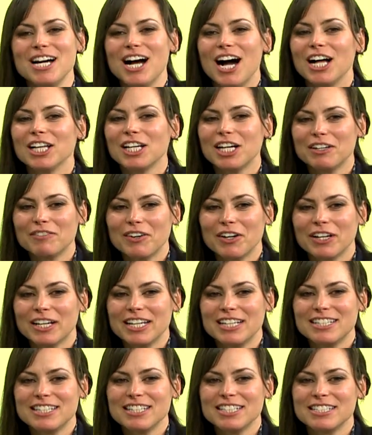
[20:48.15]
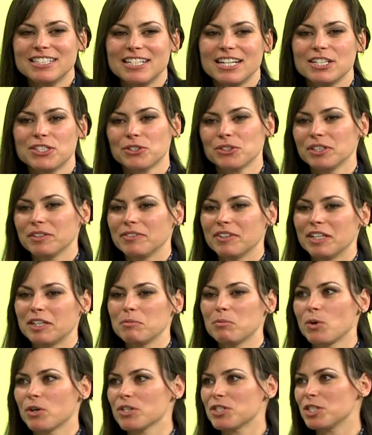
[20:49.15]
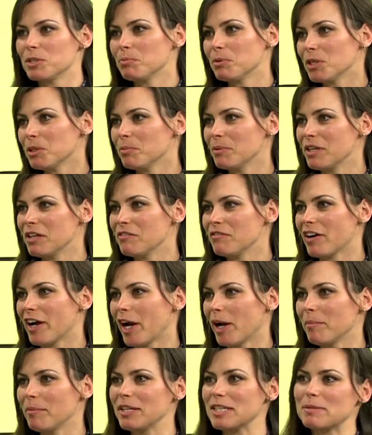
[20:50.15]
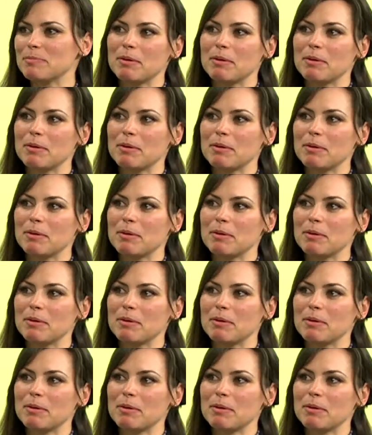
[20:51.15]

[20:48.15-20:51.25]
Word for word: A lot of our kids these days are living in more suburban environments,